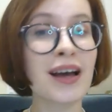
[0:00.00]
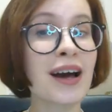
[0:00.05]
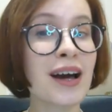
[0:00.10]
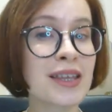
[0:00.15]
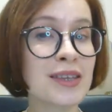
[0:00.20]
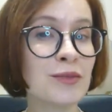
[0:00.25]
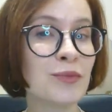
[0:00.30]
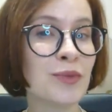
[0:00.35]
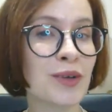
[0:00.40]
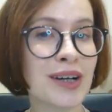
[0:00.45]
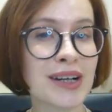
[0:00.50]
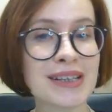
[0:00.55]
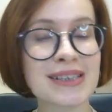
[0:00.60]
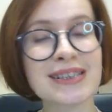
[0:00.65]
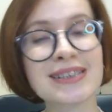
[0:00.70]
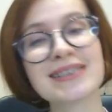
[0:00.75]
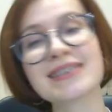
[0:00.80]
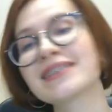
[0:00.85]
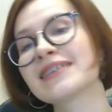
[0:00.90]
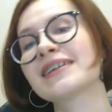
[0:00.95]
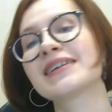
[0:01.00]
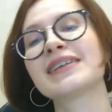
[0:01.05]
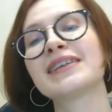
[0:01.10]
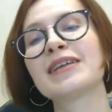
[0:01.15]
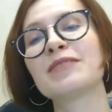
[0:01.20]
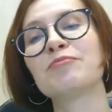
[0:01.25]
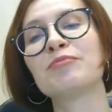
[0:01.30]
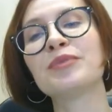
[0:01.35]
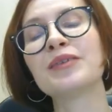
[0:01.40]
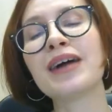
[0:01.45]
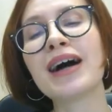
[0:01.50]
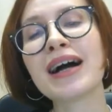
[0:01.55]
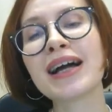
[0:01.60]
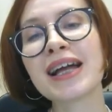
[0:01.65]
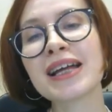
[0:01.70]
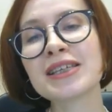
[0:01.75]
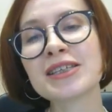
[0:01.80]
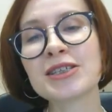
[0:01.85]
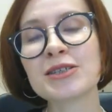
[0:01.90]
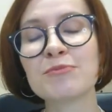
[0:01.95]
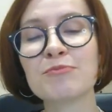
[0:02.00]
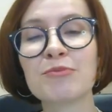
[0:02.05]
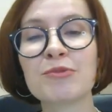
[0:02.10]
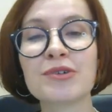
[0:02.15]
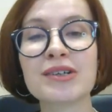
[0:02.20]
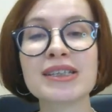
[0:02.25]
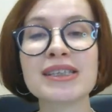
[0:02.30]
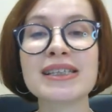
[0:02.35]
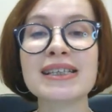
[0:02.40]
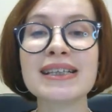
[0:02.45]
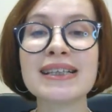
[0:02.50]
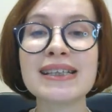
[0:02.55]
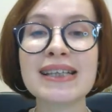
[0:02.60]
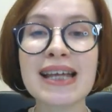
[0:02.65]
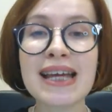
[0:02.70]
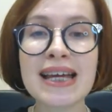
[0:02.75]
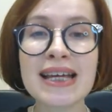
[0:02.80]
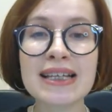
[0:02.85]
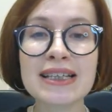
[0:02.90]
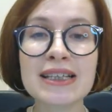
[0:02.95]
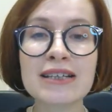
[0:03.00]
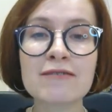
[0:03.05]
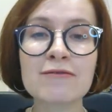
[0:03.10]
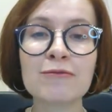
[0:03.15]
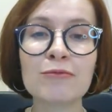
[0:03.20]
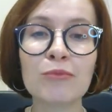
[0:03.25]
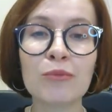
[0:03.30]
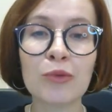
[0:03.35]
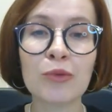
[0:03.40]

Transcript: Otherwise, the plugin supports native